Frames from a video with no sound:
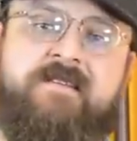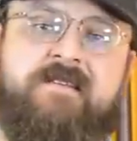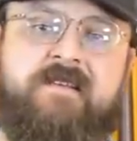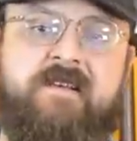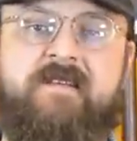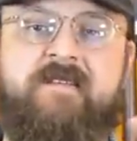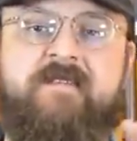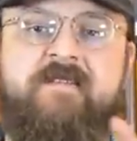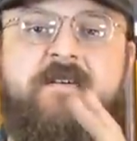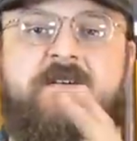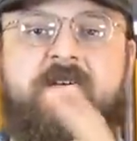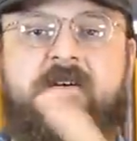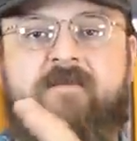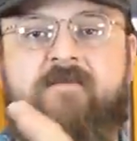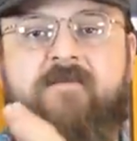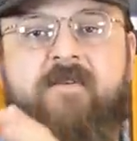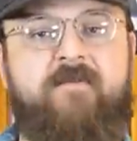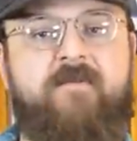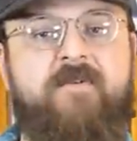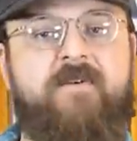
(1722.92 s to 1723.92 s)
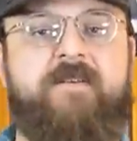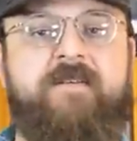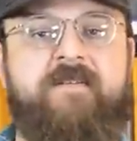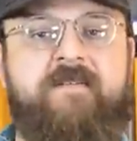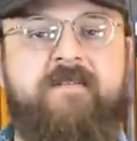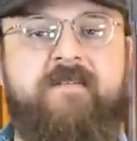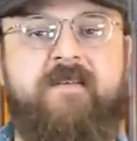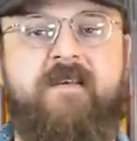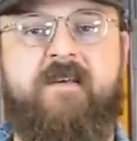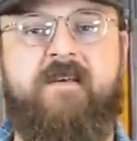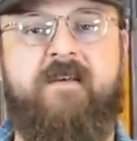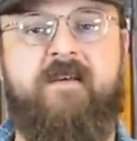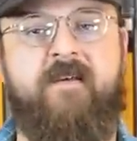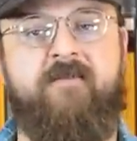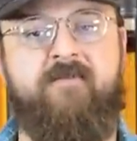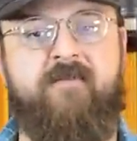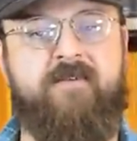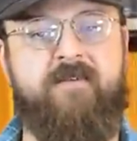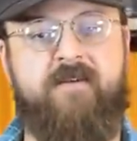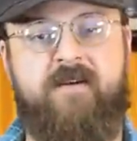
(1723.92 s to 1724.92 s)
these are what we're gonna see
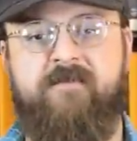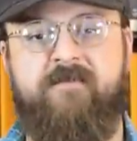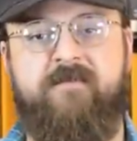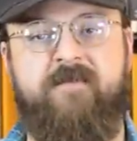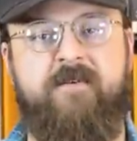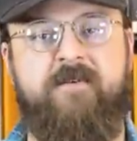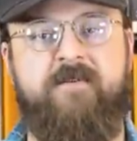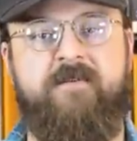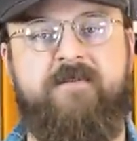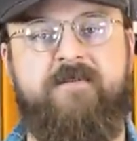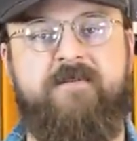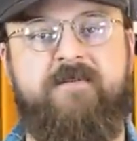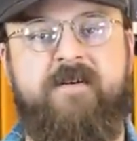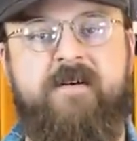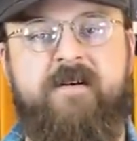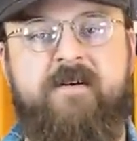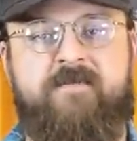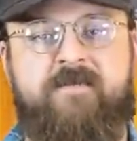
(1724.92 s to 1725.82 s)
if we look at photos